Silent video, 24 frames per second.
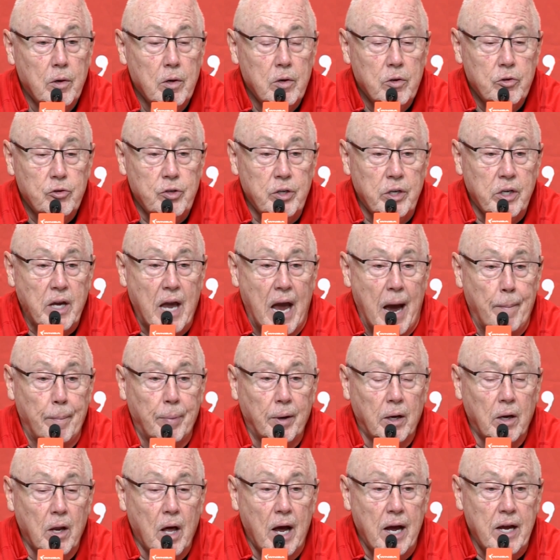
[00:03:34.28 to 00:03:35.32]
she
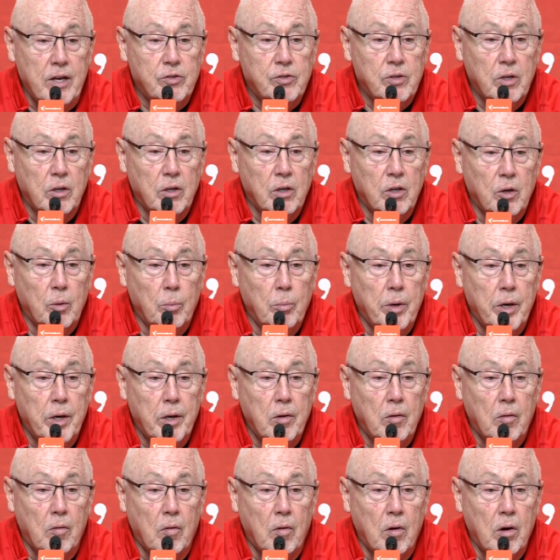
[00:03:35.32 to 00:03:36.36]
capitalized a little bit
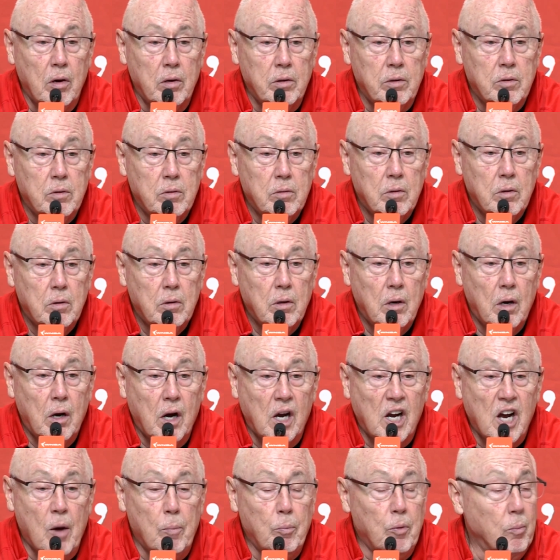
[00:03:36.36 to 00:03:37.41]
on a
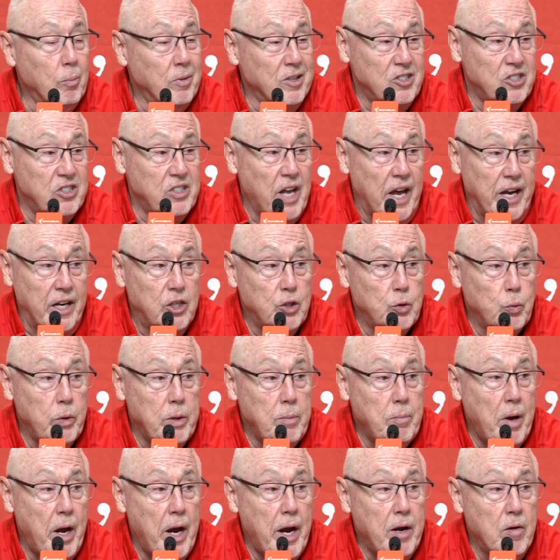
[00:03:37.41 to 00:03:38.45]
couple mistakes we
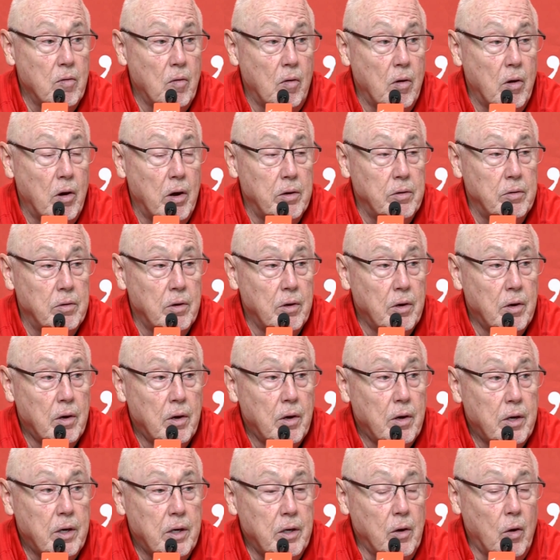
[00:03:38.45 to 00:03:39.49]
made on,
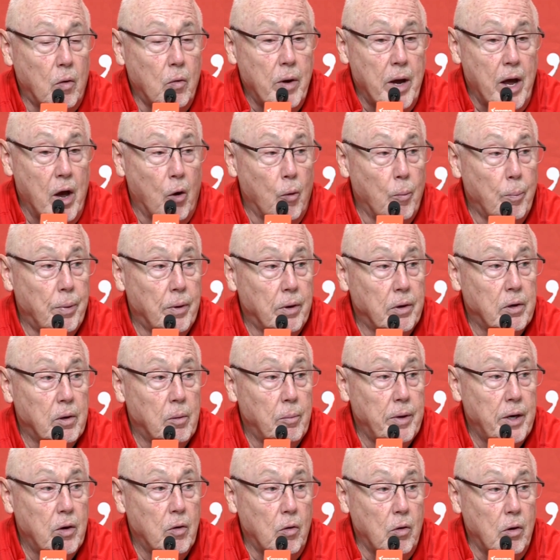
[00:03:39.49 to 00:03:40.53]
you know, help a little
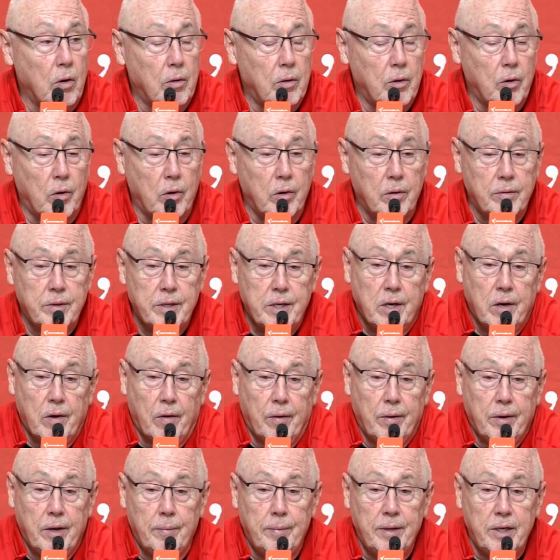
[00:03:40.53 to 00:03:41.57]
bit, or, or you
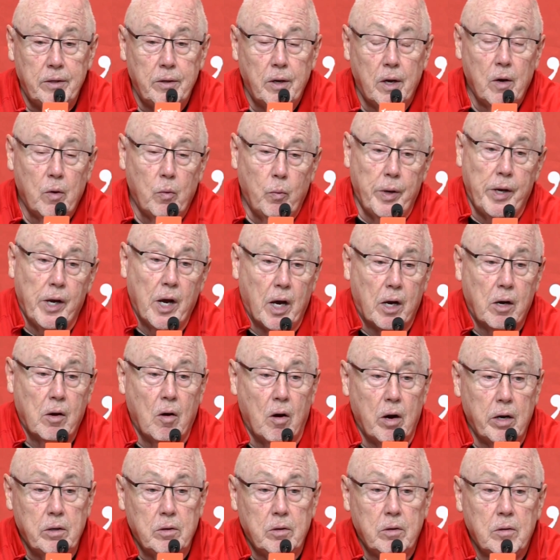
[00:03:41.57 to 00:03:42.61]
know, I mean, we got
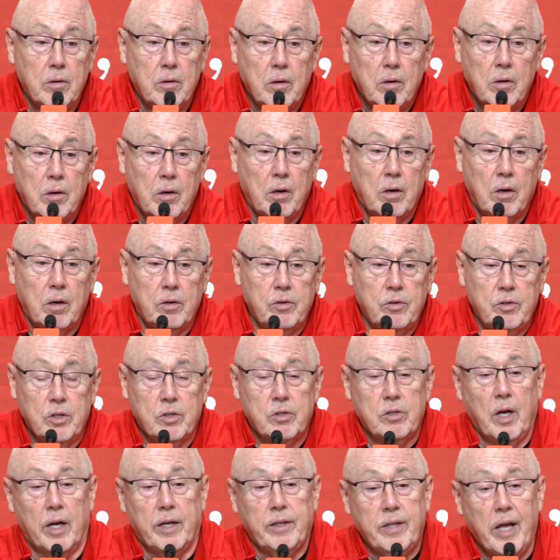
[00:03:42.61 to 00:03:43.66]
caught uh,
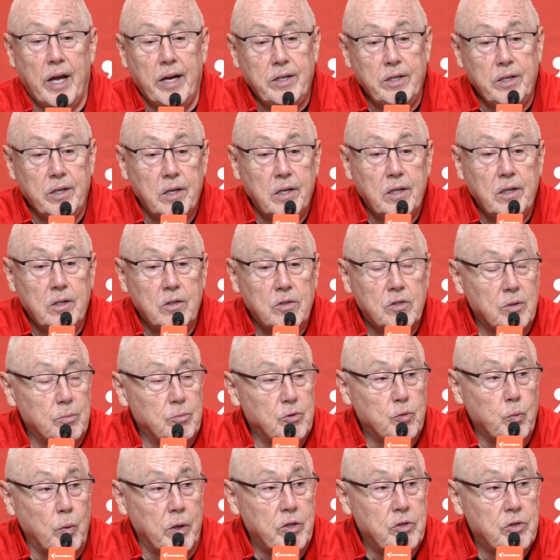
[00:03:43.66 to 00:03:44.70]
just like they did in some
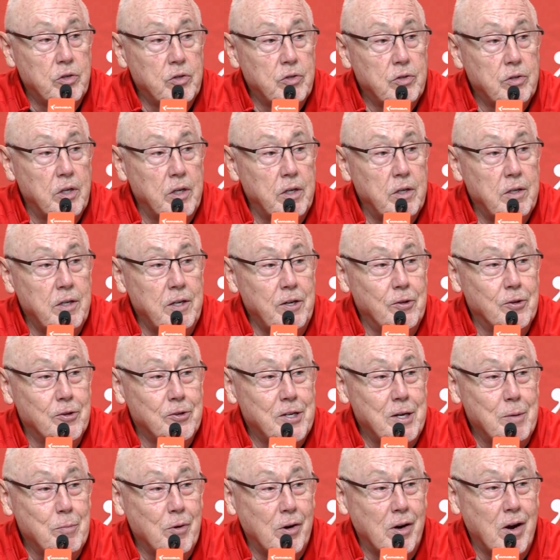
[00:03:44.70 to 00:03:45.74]
switches that neither
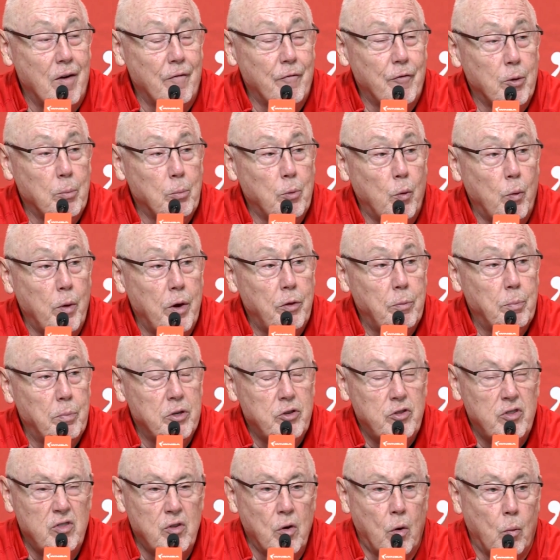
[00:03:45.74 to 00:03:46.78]
team are comfortable with,
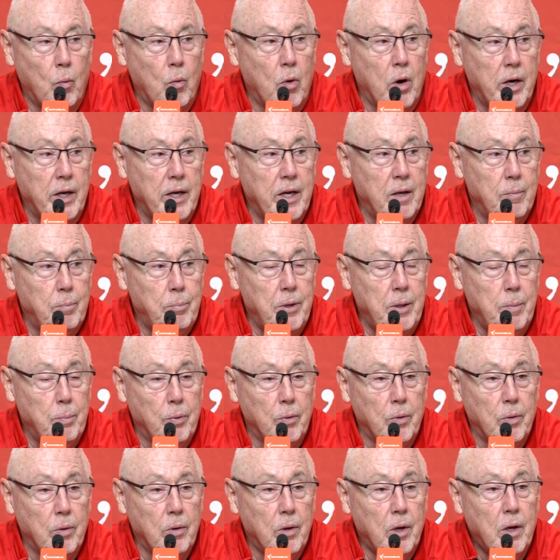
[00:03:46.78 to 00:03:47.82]
but you don't want to get
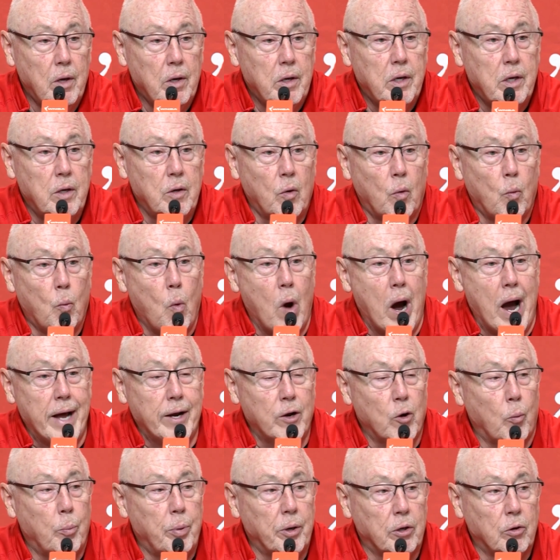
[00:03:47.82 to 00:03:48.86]
people, you know, wide
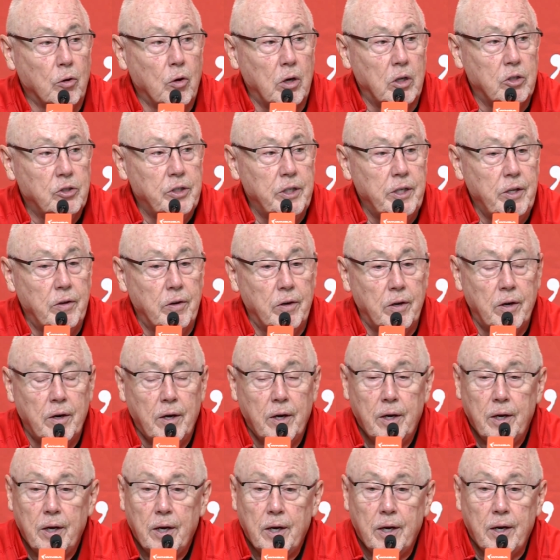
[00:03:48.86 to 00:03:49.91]
open looks either.
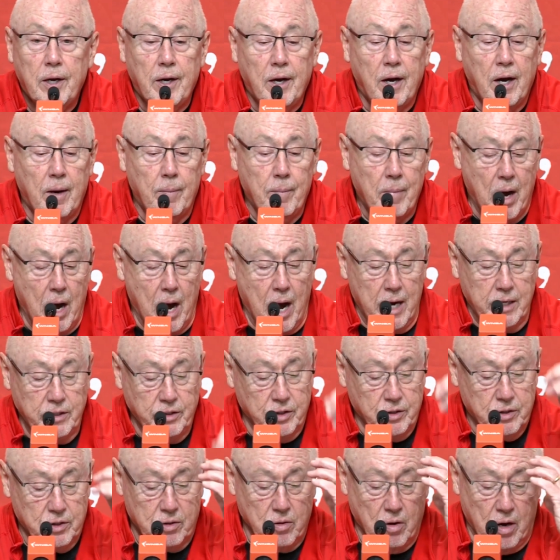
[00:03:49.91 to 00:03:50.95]
Um, I
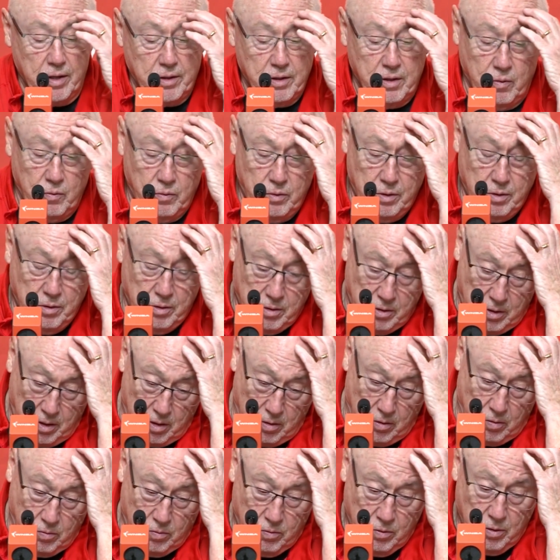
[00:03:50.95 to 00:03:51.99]
just thought that, you
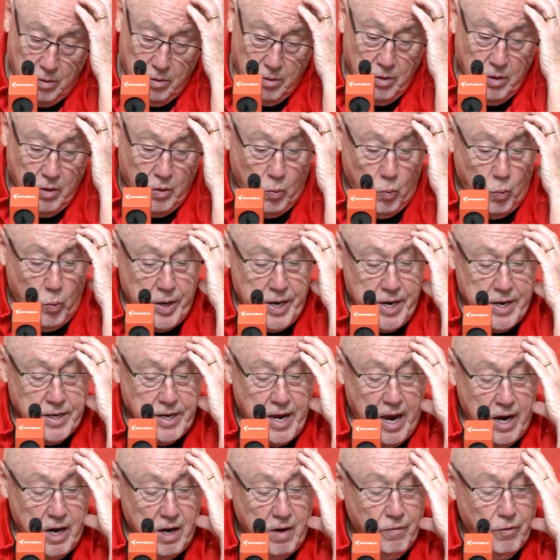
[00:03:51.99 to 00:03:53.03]
know, we
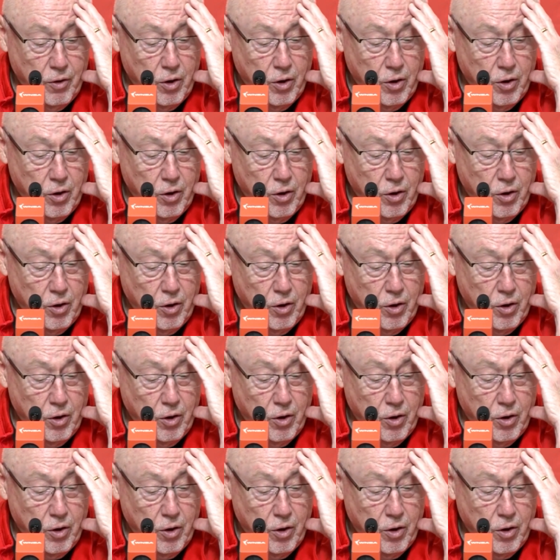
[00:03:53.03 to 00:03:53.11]
gave